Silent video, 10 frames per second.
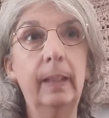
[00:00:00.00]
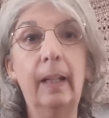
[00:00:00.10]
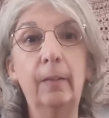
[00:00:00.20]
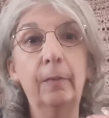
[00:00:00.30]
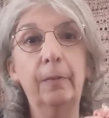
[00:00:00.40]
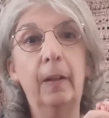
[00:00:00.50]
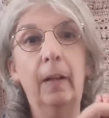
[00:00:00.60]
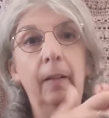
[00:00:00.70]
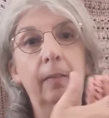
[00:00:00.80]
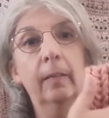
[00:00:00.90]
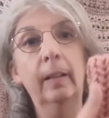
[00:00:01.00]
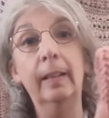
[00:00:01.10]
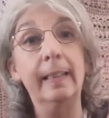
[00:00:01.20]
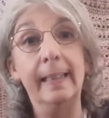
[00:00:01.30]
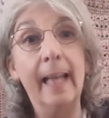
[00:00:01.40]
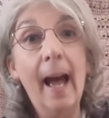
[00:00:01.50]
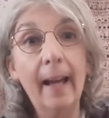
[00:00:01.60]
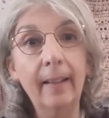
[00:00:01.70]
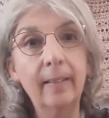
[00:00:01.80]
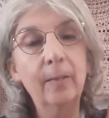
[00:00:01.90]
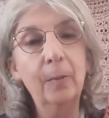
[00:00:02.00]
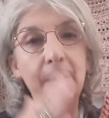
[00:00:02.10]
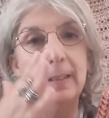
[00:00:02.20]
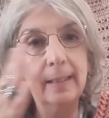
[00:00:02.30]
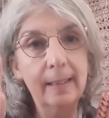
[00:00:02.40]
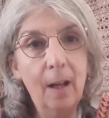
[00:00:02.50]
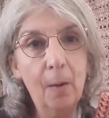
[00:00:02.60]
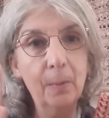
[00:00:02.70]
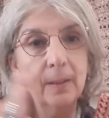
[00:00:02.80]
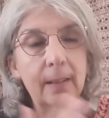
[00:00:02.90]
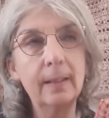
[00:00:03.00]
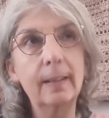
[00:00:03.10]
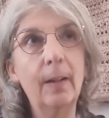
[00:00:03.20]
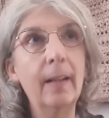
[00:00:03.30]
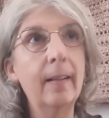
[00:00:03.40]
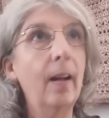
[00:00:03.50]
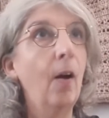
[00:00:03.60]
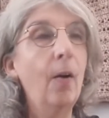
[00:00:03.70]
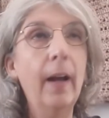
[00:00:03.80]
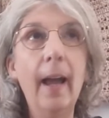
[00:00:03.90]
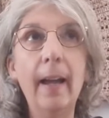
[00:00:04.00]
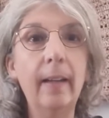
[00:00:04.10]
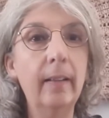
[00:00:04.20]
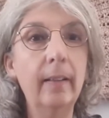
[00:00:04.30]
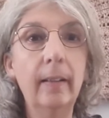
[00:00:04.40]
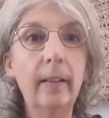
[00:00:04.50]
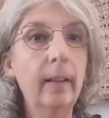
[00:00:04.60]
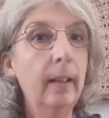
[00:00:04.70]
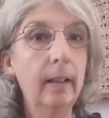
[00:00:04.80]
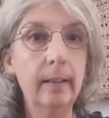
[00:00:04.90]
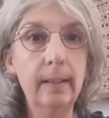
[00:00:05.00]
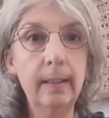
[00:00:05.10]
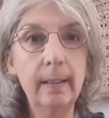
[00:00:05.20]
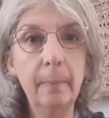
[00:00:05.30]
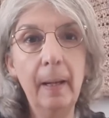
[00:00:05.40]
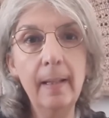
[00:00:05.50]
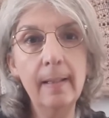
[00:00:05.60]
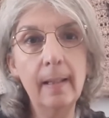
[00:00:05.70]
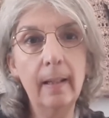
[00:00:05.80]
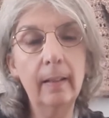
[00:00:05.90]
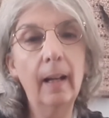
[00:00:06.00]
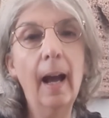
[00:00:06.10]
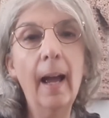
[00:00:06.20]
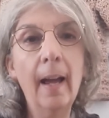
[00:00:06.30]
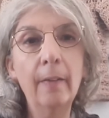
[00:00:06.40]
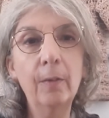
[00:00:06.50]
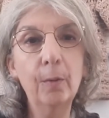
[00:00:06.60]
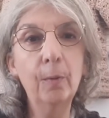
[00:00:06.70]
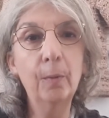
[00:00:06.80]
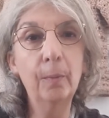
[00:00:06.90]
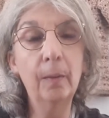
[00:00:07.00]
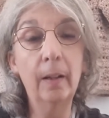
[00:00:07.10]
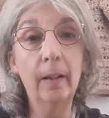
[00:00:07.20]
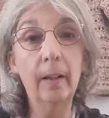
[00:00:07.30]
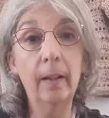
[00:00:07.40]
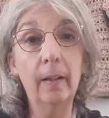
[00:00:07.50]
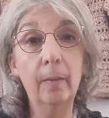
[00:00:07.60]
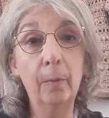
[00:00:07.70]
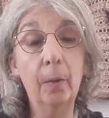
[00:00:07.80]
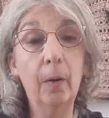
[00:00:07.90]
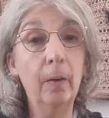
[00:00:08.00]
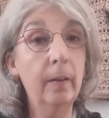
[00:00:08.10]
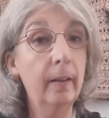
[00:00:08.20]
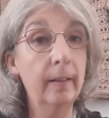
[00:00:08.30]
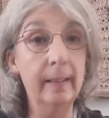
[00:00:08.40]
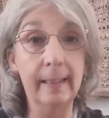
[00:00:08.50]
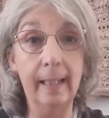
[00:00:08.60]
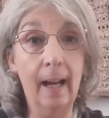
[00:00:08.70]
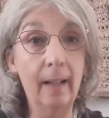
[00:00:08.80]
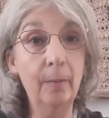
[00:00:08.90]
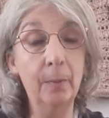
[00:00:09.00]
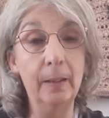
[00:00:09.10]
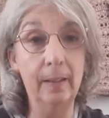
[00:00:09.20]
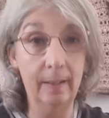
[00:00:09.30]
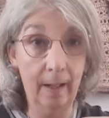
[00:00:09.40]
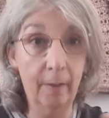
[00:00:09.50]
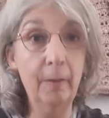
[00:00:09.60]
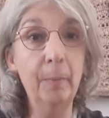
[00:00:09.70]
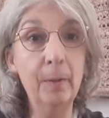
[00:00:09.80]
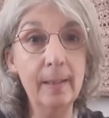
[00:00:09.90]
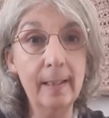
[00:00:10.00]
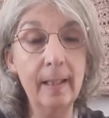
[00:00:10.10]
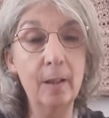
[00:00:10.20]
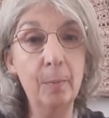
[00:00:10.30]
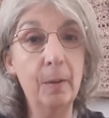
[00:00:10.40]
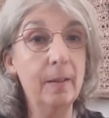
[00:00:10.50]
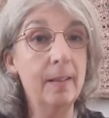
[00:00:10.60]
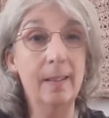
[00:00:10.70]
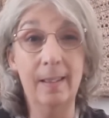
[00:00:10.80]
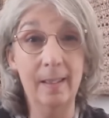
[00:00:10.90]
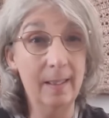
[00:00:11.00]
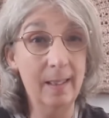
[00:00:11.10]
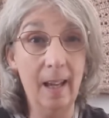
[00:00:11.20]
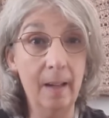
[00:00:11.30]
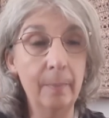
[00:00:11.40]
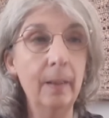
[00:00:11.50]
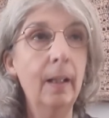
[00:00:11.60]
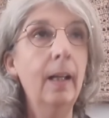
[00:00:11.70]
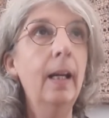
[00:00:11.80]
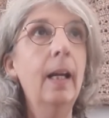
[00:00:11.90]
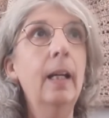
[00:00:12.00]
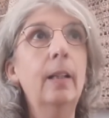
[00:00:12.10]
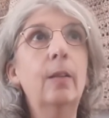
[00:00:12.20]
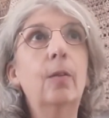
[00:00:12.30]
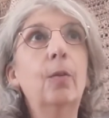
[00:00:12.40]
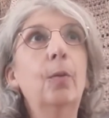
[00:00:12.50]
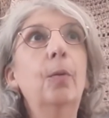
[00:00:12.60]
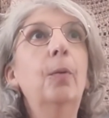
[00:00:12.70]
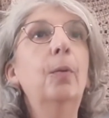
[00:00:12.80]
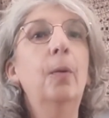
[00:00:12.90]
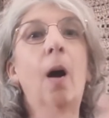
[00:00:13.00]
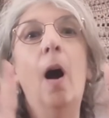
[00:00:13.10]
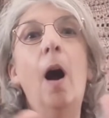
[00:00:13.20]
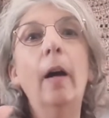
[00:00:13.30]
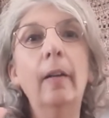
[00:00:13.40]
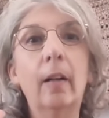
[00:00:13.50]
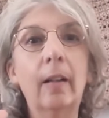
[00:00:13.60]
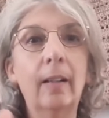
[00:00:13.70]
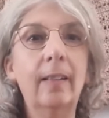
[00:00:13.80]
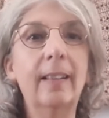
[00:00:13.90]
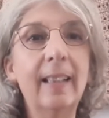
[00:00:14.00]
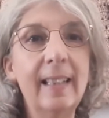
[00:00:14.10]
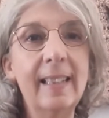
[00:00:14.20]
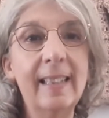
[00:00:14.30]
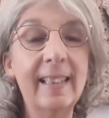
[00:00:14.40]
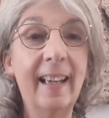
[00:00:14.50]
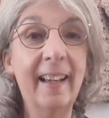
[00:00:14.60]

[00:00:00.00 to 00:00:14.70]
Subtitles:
kind of design with the stones. So I said, okay, this is amazing. I have to work a design with the herringbone stitch, because it's the same, to honor this